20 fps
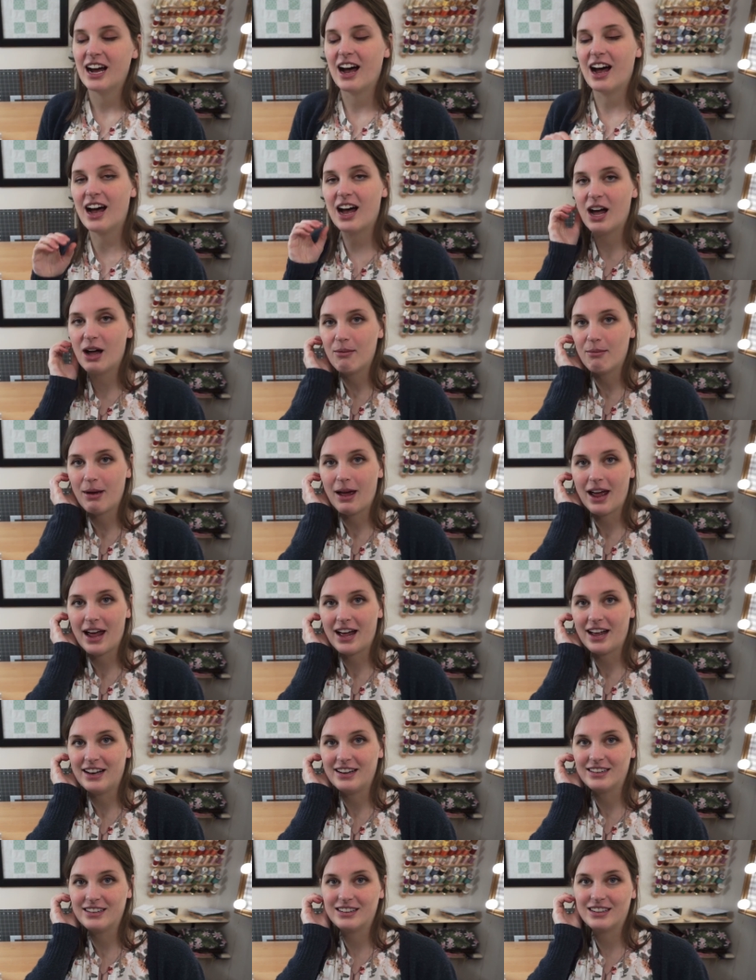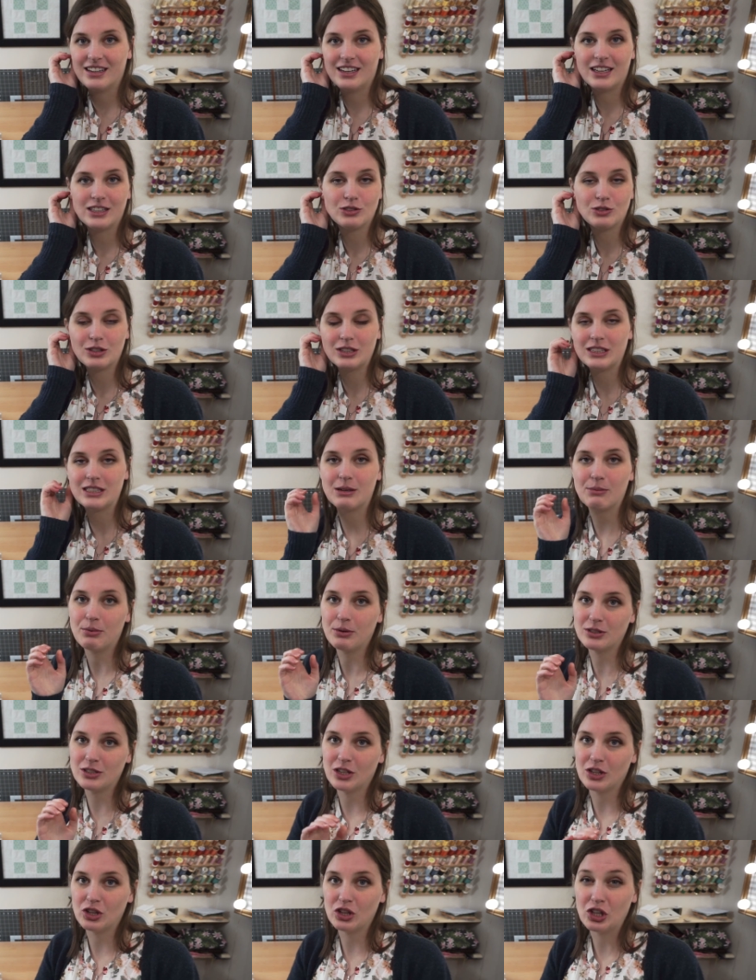And it's really simple
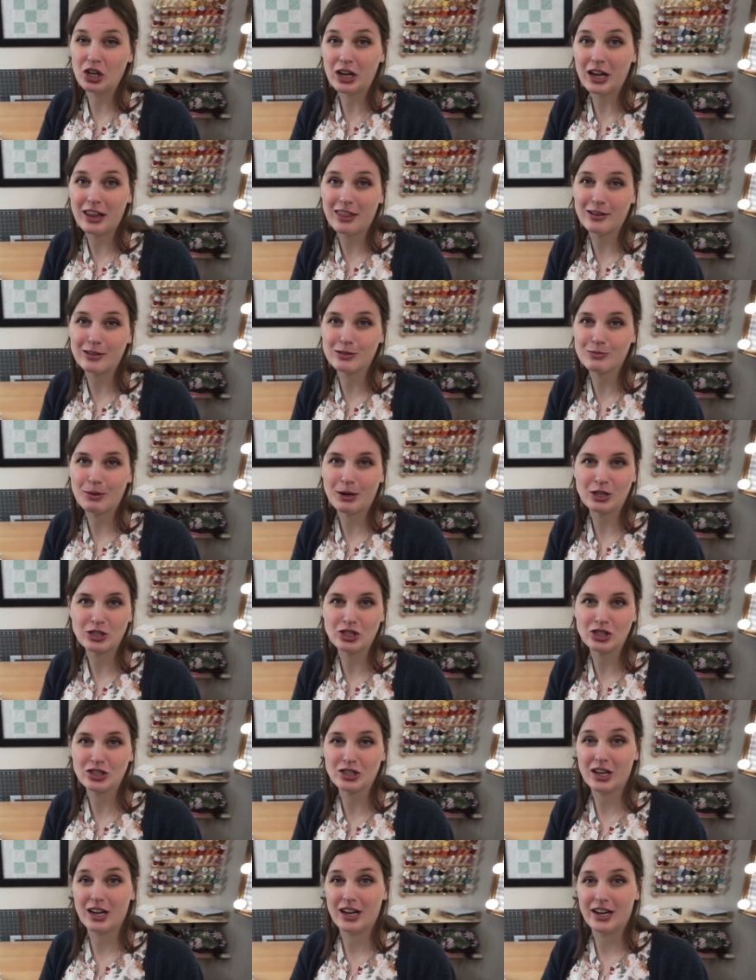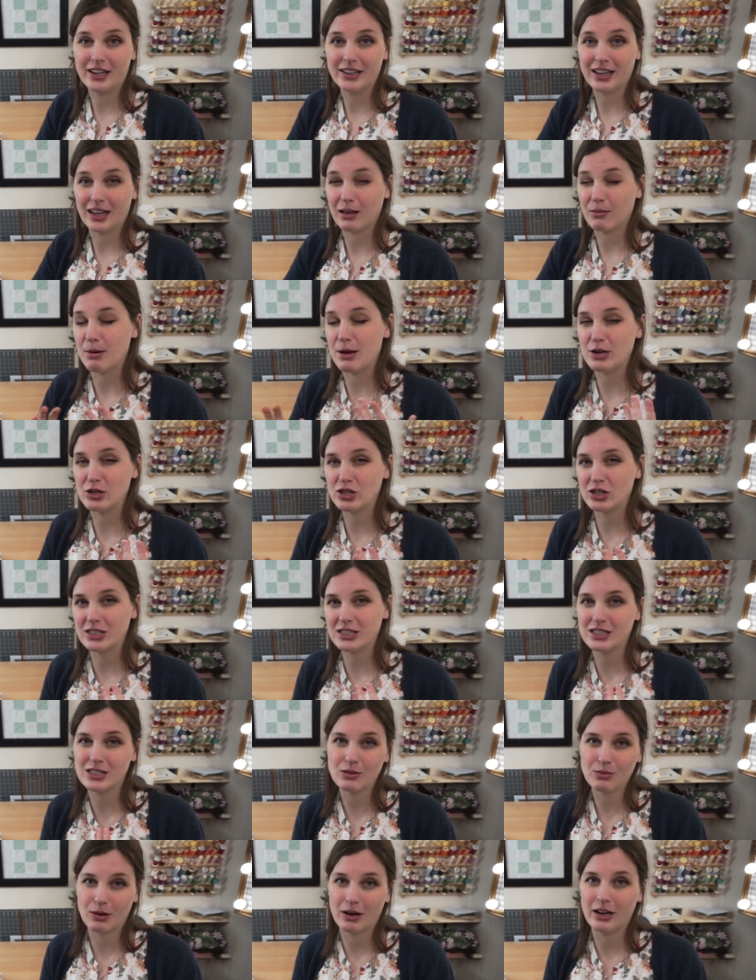to look at those pictures on like
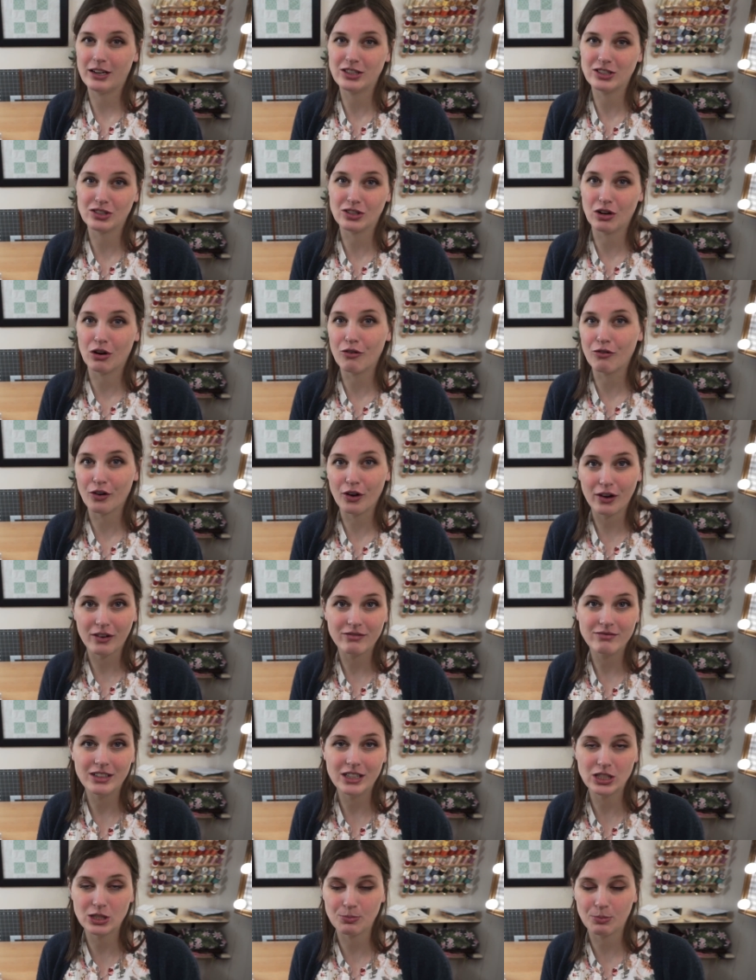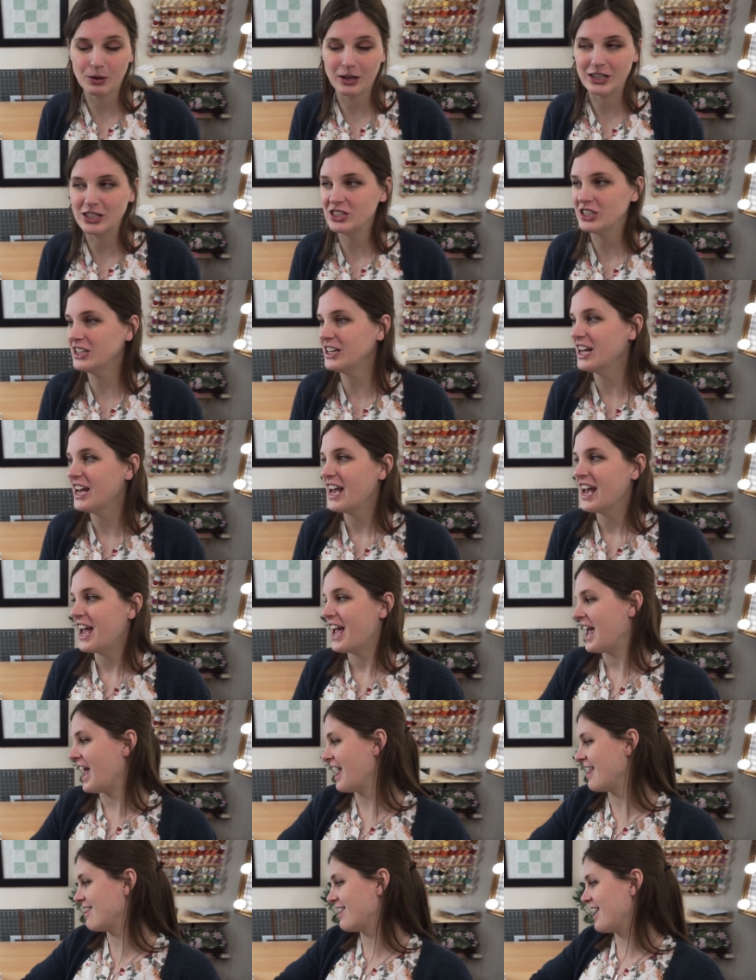Pinterest is where I just go for inspiration,
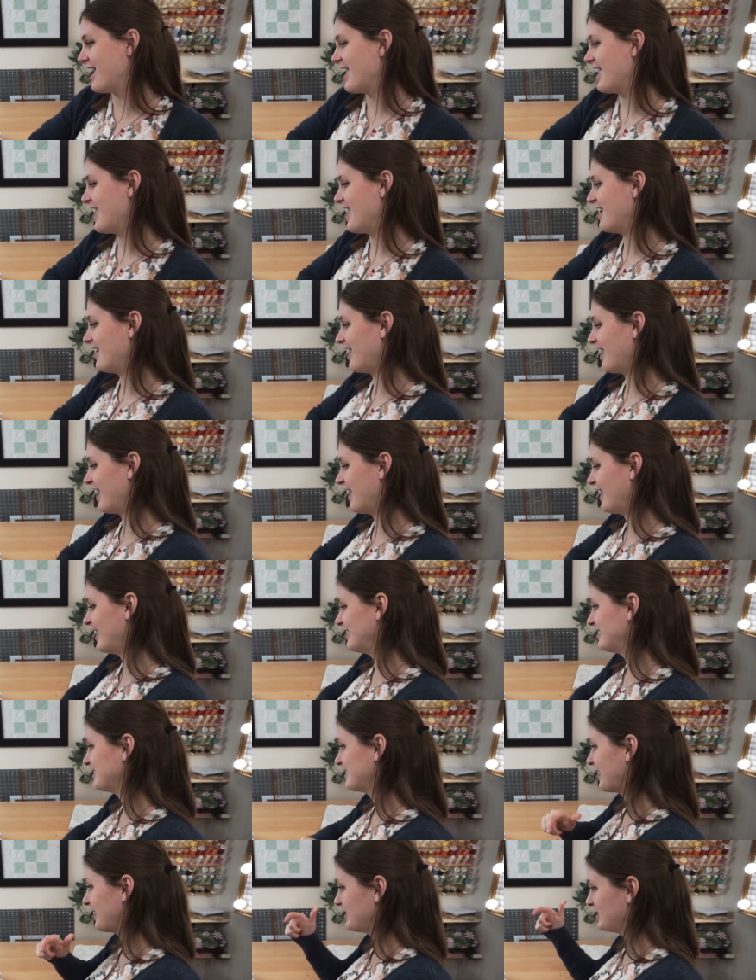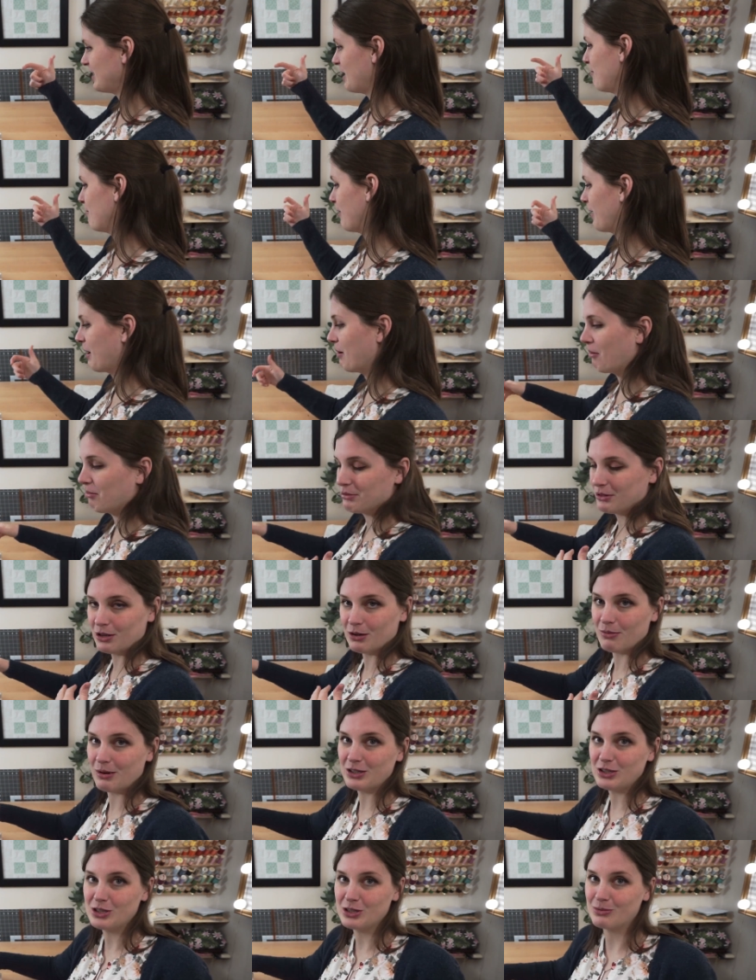and then I sketch it up and come up with the
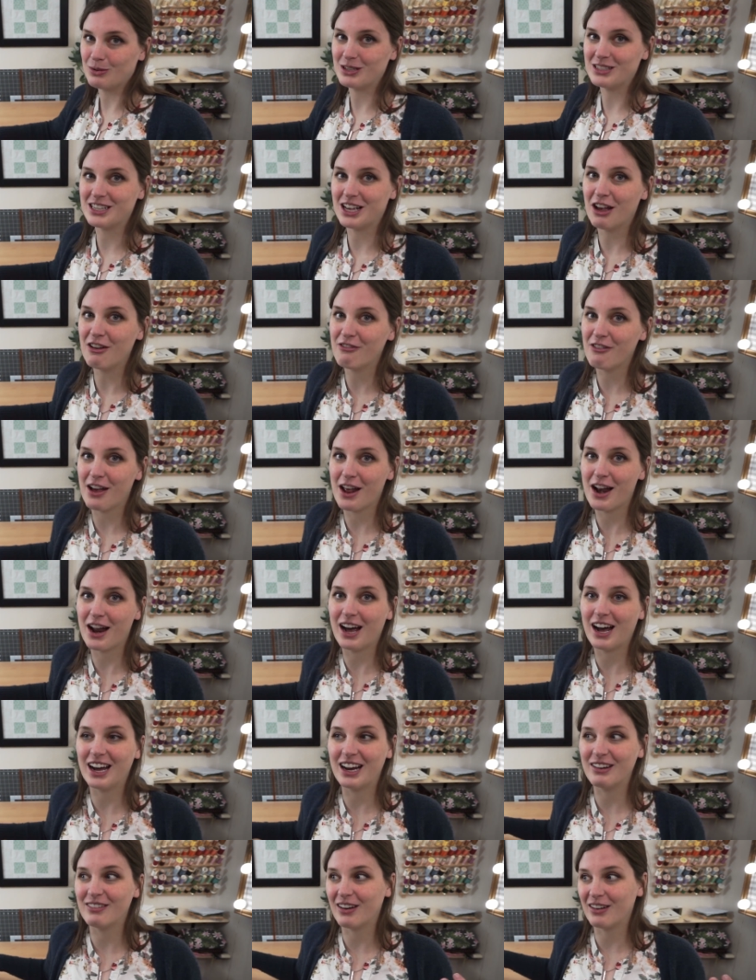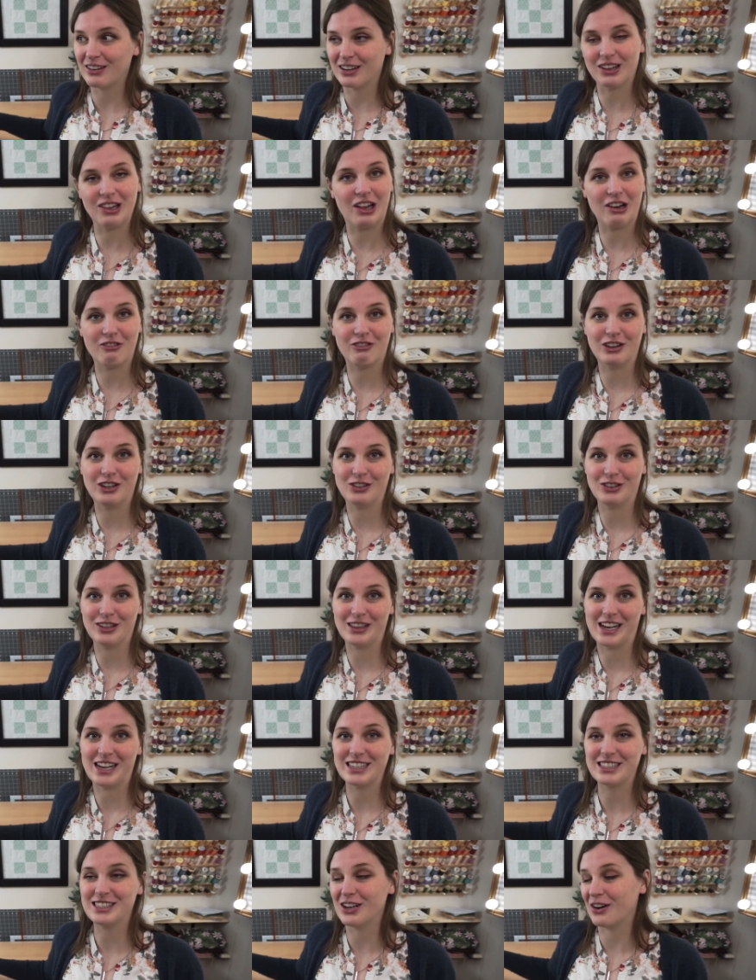dimensions myself, and I am having a lot of fun doing
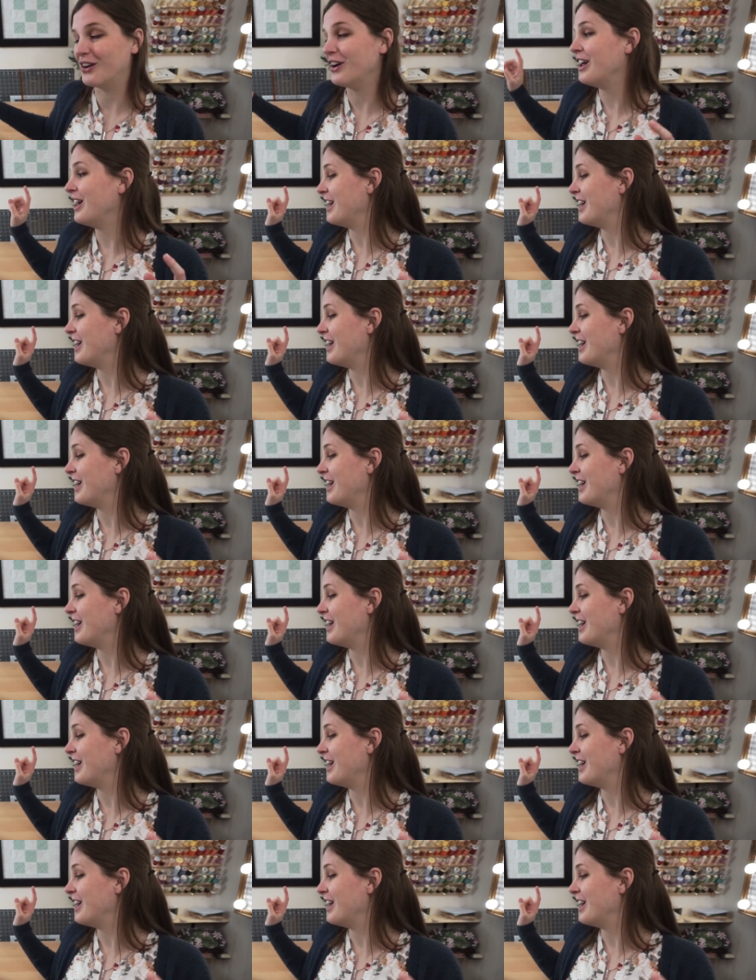that. So